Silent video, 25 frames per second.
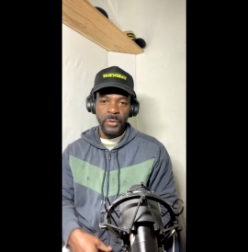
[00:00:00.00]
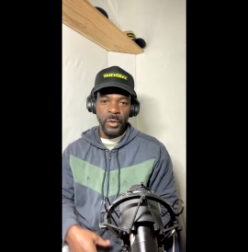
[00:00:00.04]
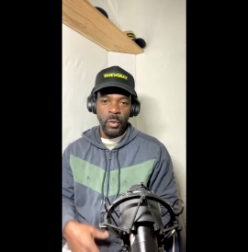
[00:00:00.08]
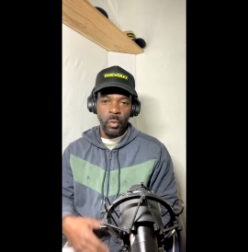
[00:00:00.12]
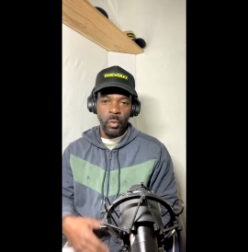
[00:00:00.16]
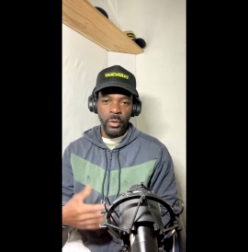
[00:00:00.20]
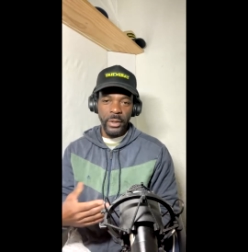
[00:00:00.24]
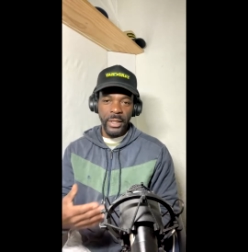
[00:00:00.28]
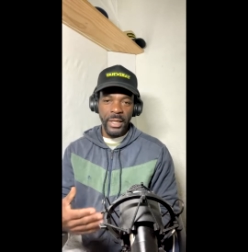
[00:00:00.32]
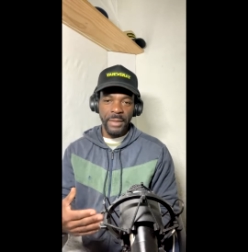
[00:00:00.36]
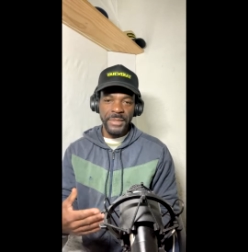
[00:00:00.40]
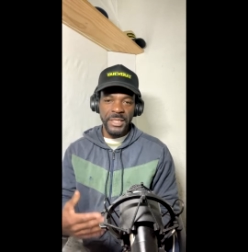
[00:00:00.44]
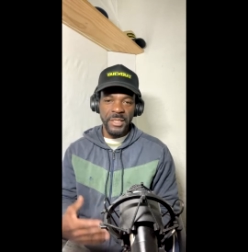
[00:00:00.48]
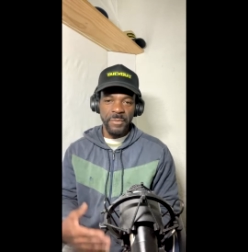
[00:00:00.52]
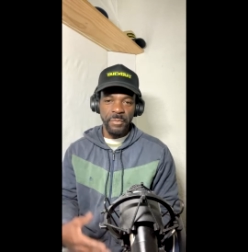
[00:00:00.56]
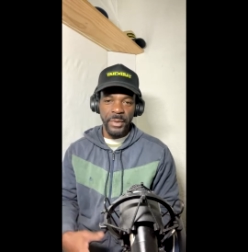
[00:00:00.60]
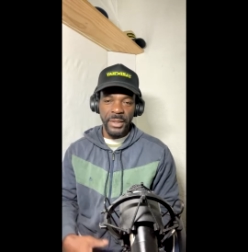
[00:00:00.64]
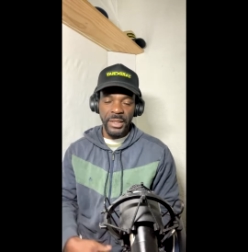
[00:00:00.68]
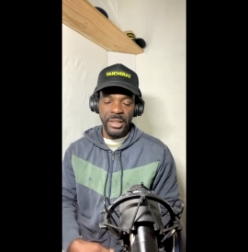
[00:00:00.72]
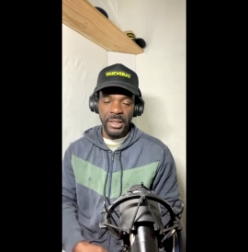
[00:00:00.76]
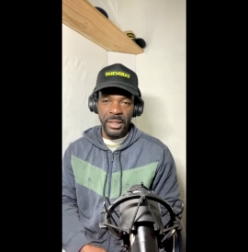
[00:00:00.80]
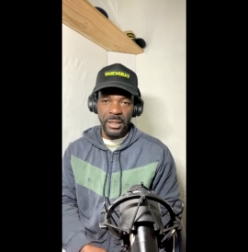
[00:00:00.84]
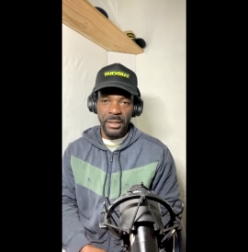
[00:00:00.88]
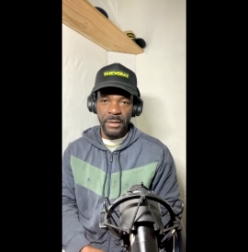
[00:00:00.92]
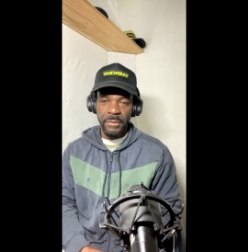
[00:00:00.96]
What I'm
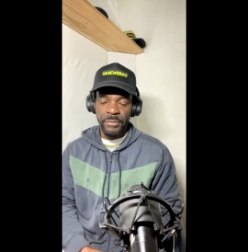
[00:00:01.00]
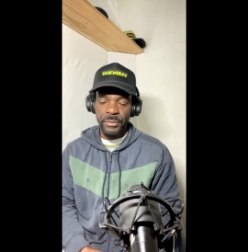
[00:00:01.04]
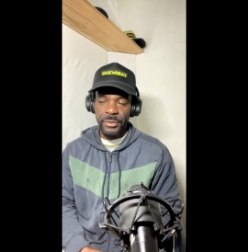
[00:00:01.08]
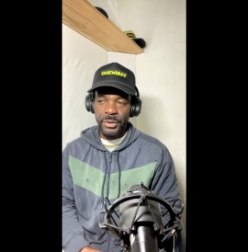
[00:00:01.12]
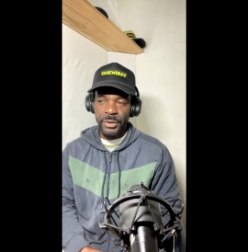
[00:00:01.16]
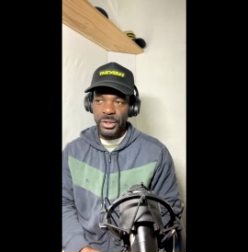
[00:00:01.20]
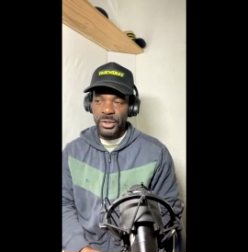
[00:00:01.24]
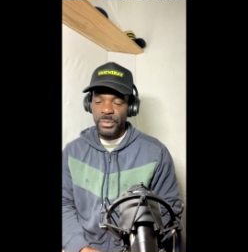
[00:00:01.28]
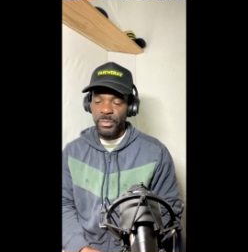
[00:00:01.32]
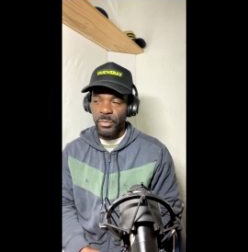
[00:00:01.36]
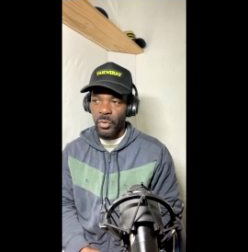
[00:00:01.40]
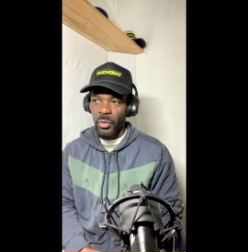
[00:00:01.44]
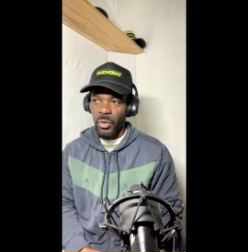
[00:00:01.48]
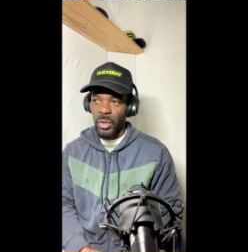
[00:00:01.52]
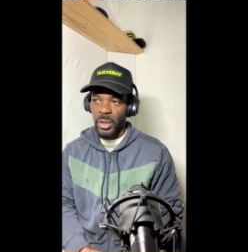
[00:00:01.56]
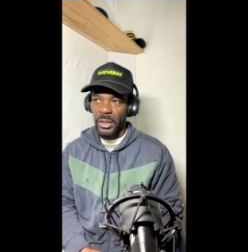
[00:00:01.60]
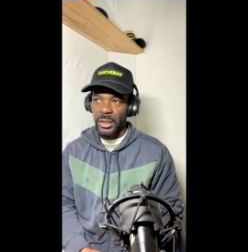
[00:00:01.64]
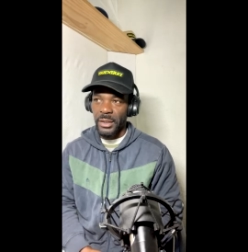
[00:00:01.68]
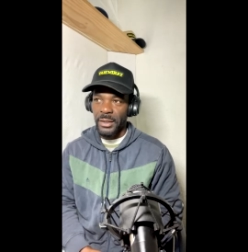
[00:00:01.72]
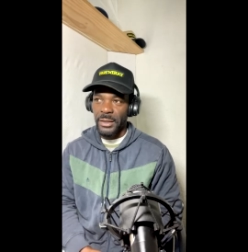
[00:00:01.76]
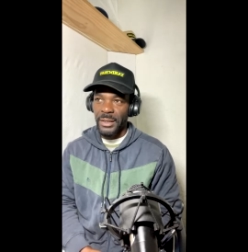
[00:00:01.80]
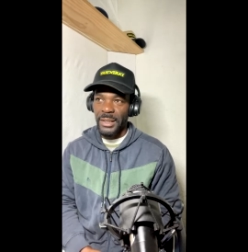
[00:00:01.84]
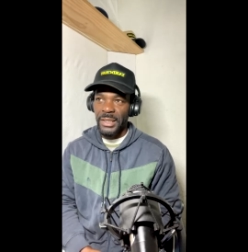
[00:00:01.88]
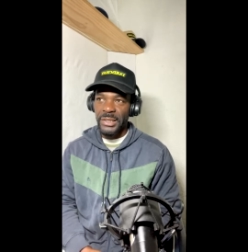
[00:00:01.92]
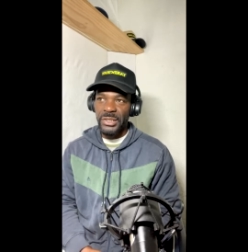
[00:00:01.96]
speaking this
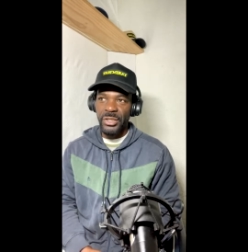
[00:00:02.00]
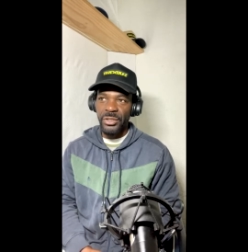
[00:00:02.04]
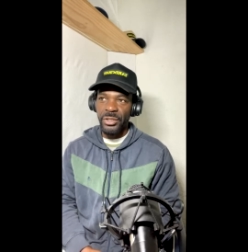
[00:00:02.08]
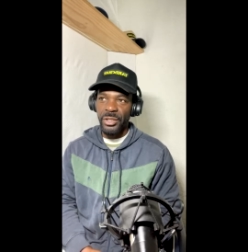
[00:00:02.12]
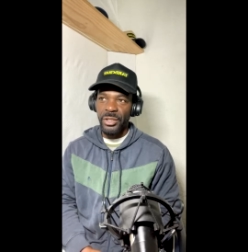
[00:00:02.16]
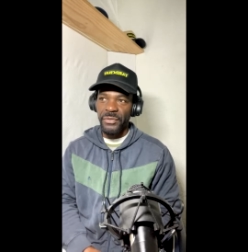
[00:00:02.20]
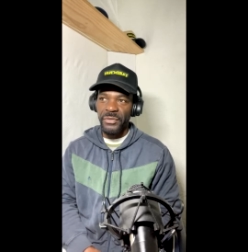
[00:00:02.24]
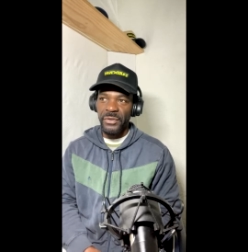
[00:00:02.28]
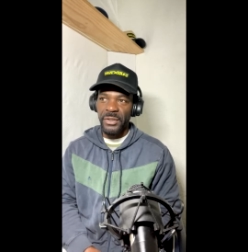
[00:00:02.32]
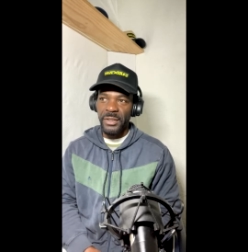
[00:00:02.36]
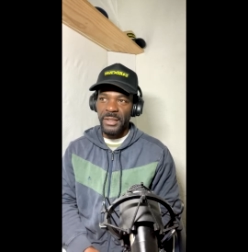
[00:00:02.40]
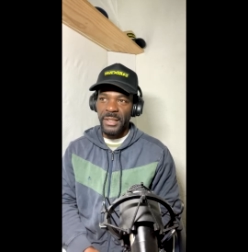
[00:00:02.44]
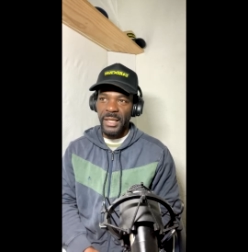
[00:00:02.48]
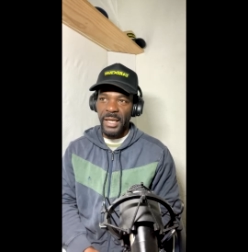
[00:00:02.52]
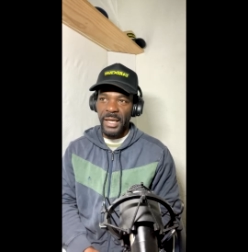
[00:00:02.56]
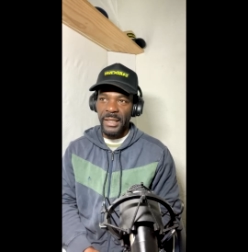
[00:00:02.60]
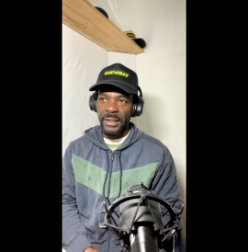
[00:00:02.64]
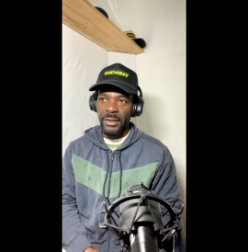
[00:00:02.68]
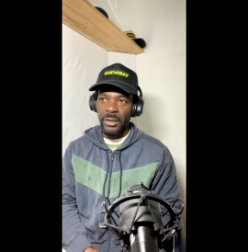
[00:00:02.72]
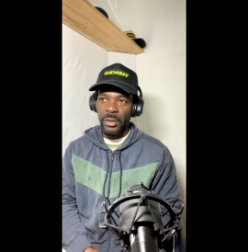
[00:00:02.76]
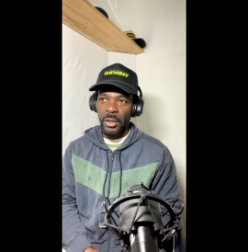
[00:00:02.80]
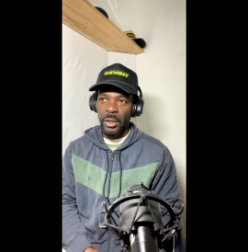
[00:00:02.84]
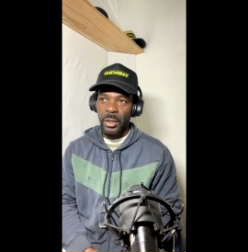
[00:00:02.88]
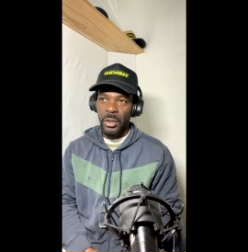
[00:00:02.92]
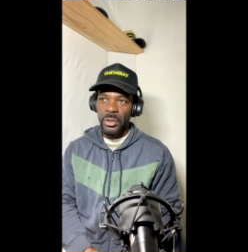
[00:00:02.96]
morning is nothing that
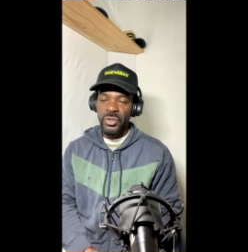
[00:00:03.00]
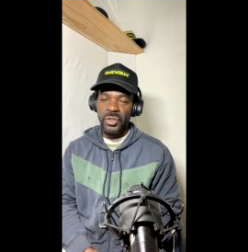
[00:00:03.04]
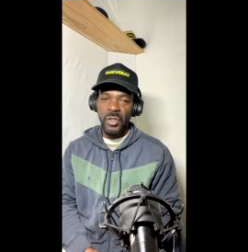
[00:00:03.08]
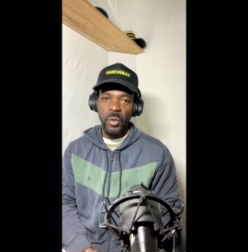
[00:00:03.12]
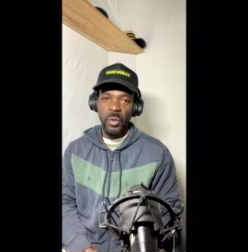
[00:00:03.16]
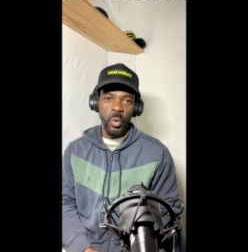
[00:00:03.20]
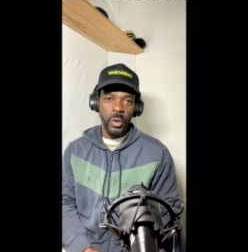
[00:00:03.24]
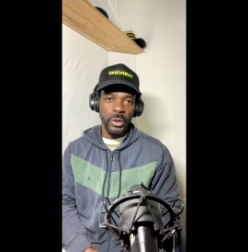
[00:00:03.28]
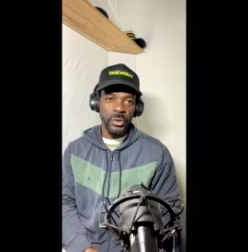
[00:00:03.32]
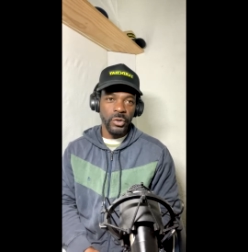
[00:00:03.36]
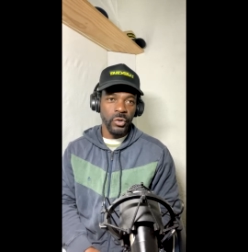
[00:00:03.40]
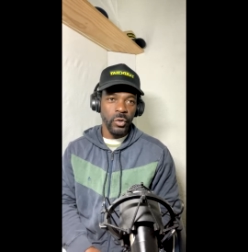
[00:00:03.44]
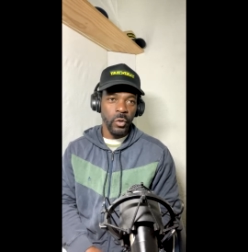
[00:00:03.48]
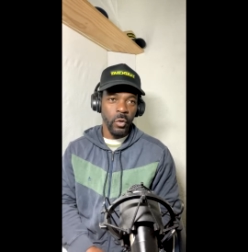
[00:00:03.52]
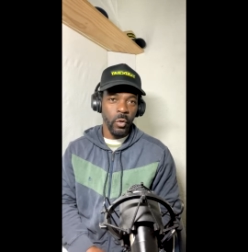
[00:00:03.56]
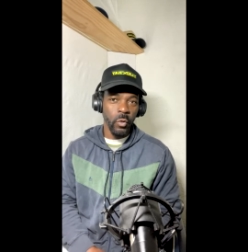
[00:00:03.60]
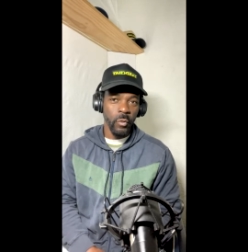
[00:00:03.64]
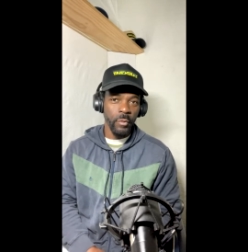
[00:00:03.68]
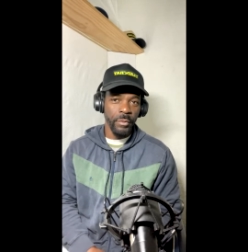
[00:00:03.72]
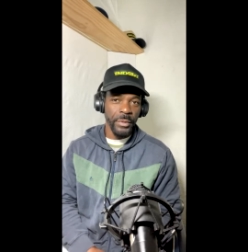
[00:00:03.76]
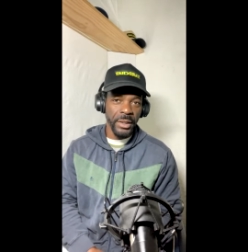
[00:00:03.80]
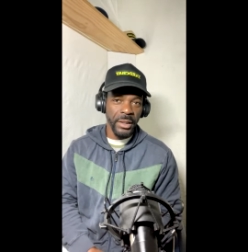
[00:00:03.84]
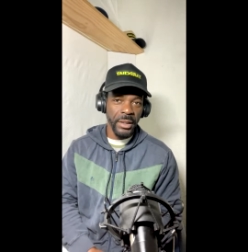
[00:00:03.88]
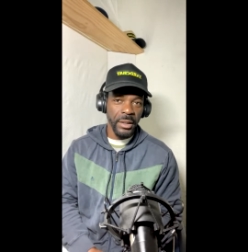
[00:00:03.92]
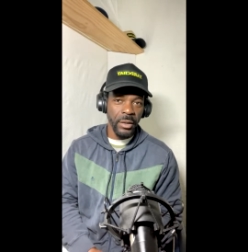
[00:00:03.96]
someone told
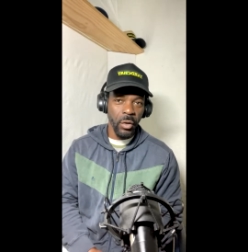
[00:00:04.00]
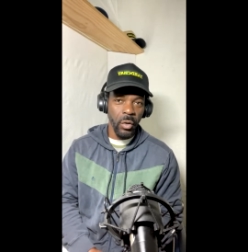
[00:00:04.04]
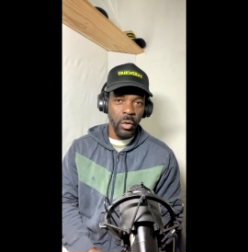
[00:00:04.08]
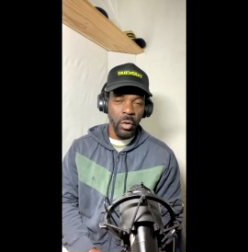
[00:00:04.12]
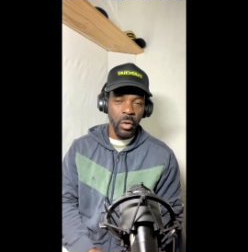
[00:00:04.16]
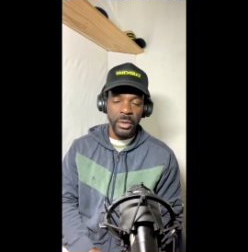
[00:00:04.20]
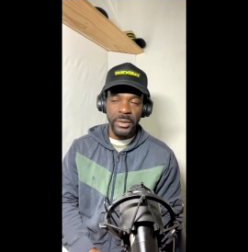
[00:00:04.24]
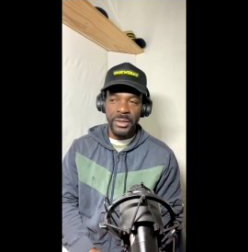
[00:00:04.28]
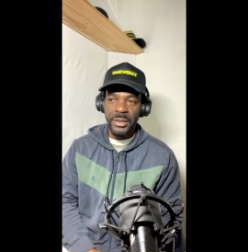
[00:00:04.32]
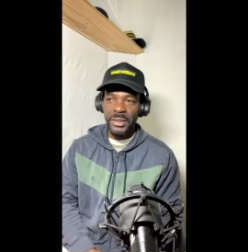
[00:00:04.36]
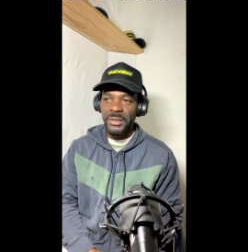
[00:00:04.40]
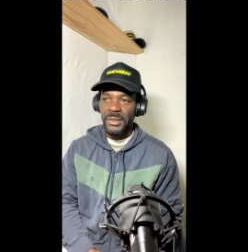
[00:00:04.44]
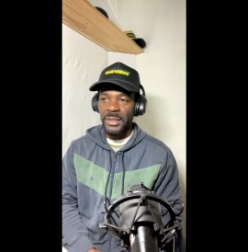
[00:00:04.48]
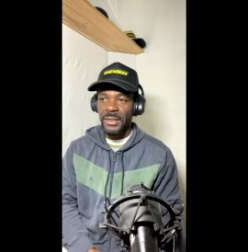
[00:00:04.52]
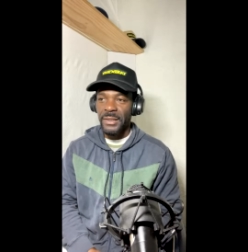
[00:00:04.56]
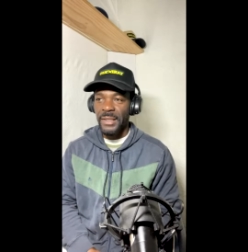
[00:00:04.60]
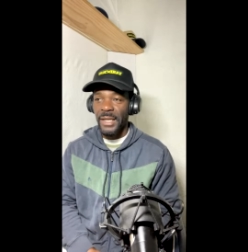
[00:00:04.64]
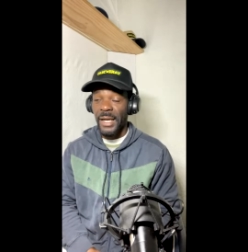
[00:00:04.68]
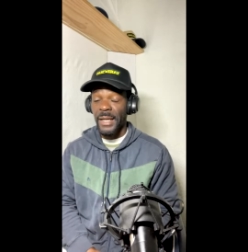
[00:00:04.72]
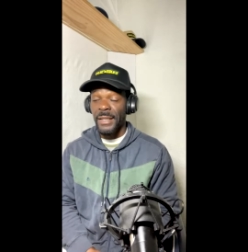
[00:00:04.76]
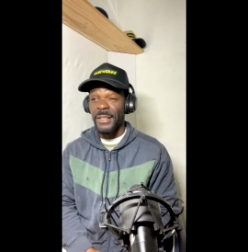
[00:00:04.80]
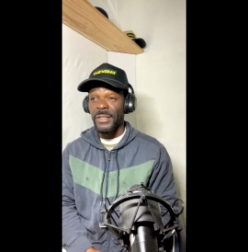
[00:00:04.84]
me or this and that,